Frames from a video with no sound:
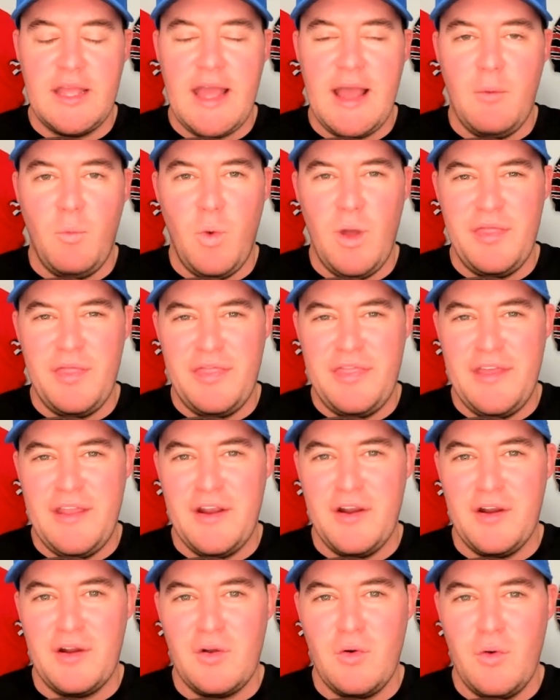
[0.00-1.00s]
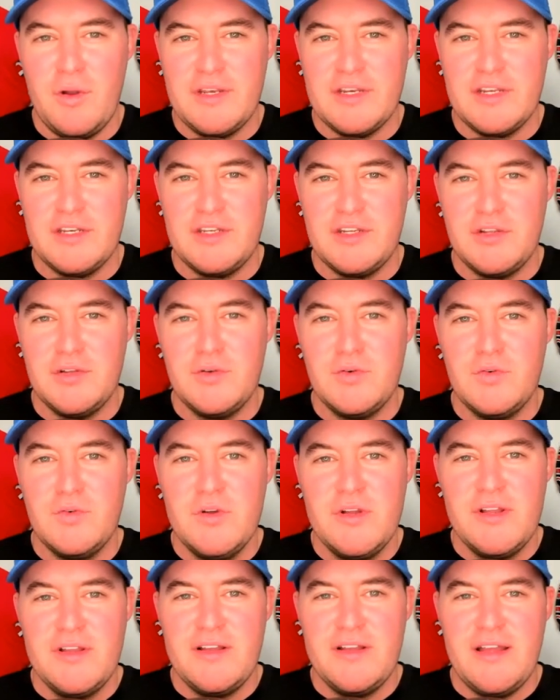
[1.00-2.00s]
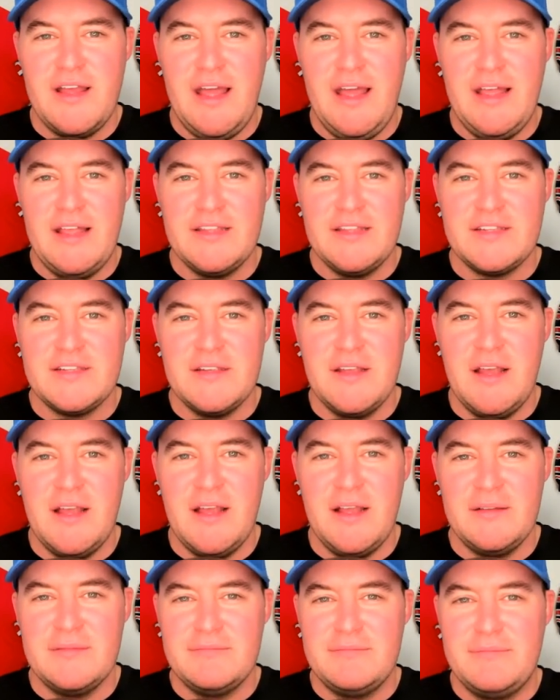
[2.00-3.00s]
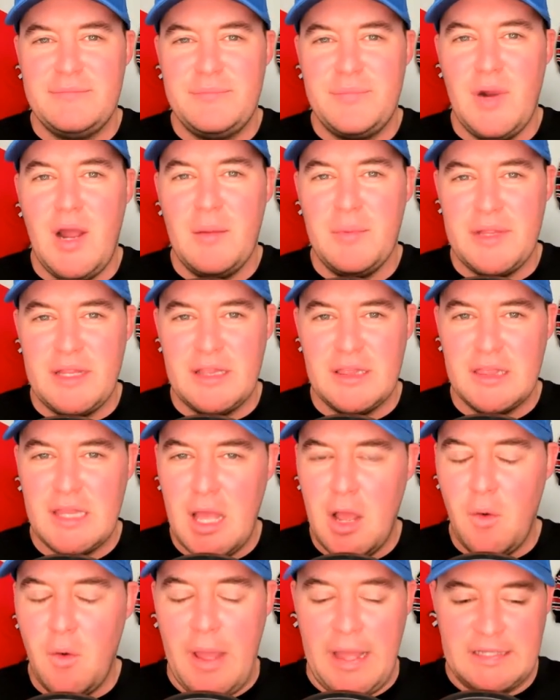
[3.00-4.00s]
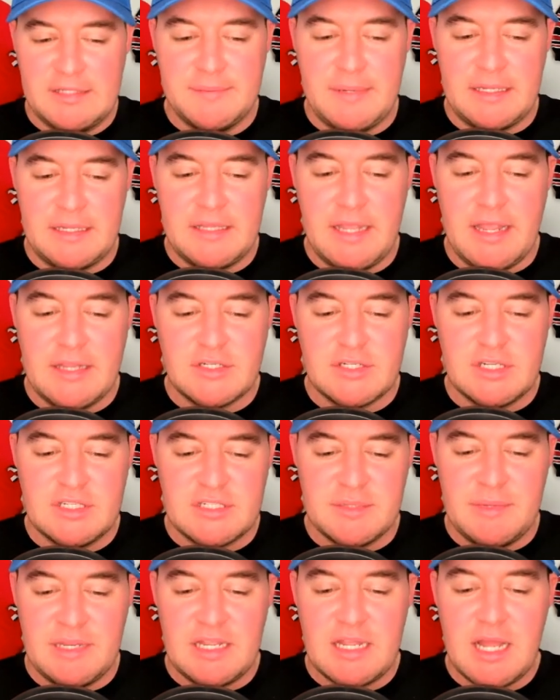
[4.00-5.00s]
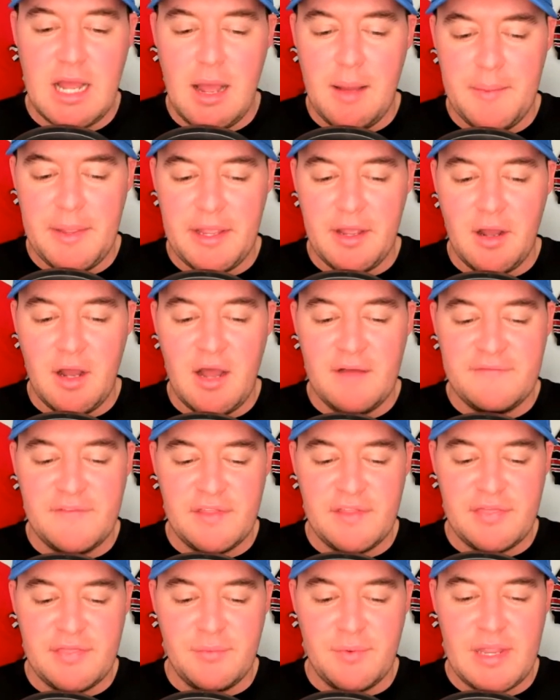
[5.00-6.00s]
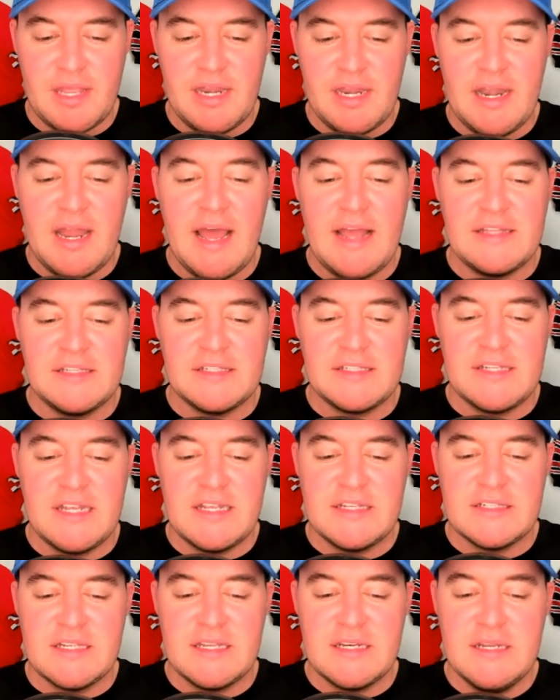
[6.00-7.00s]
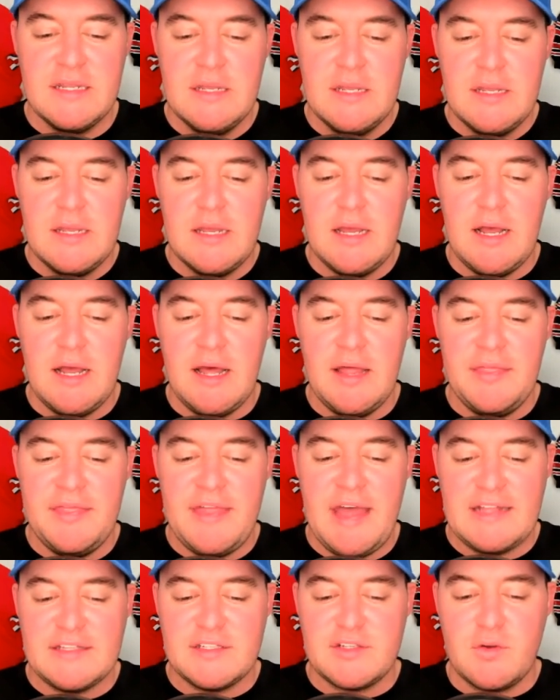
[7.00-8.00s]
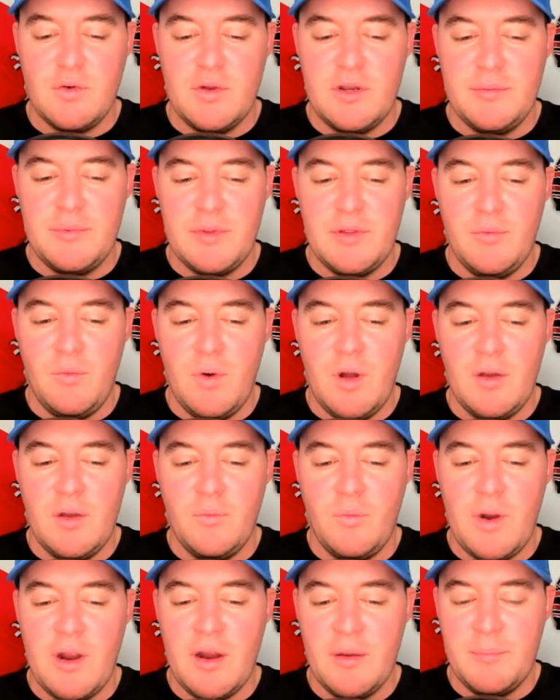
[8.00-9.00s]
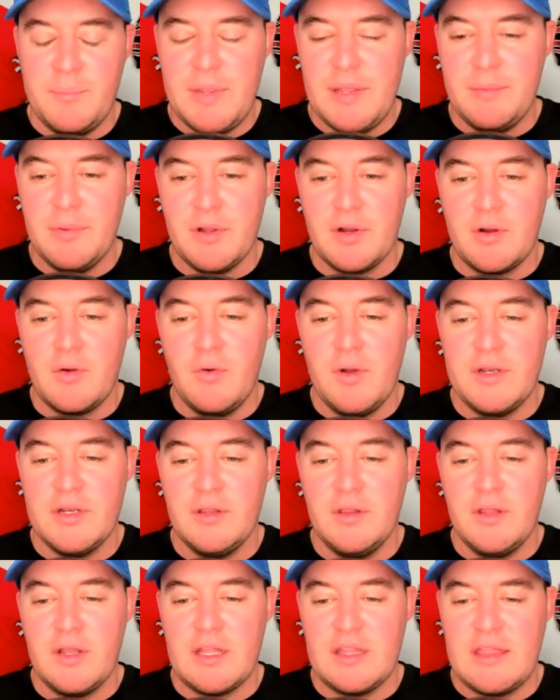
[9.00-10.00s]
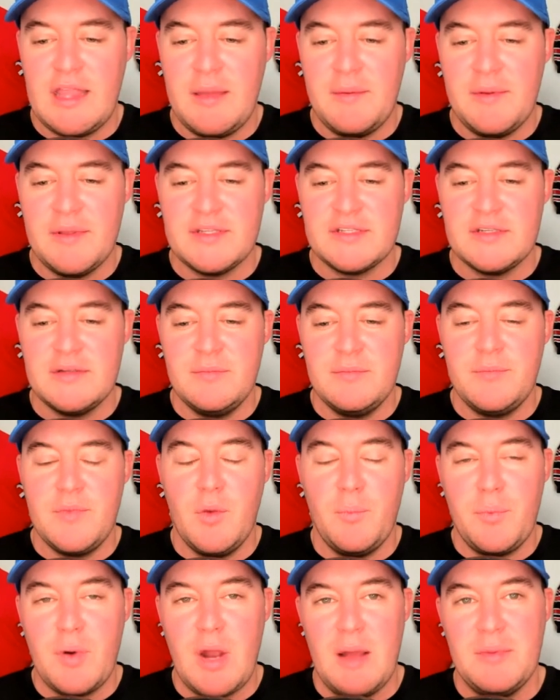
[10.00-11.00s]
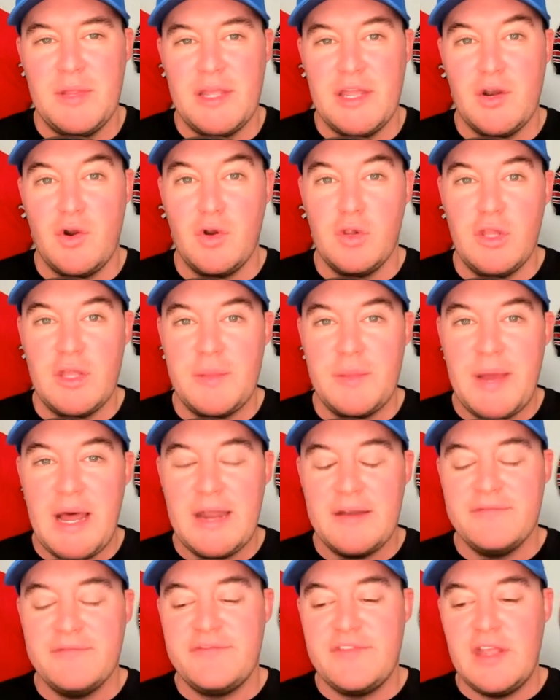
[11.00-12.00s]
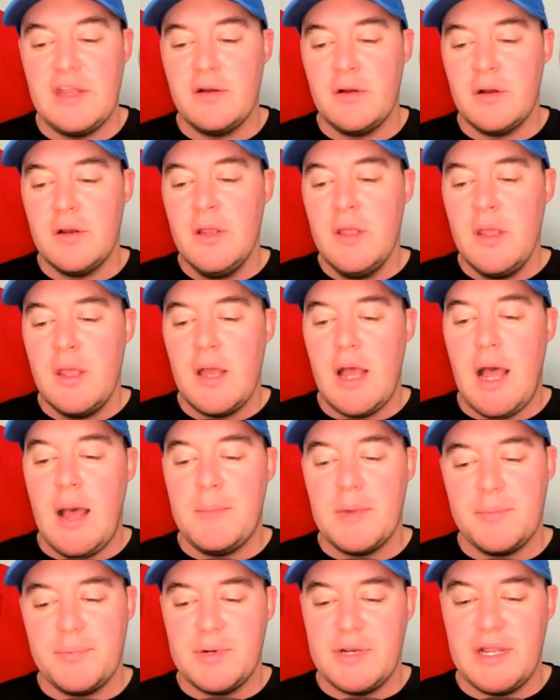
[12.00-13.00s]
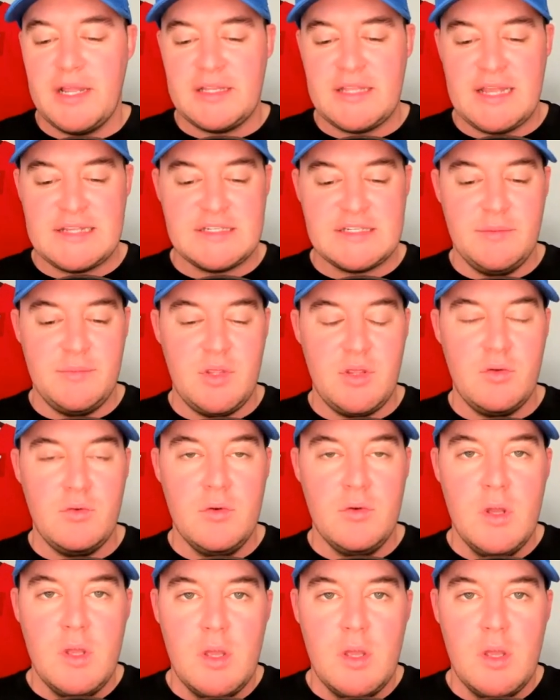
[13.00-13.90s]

at what they're going to do as uh, probably low expectations. I mean, coming off a three and nine season, uh, that's going to be one where people are going to look at them as, you know, probably an early bottom feeder. I'm going to predict S M U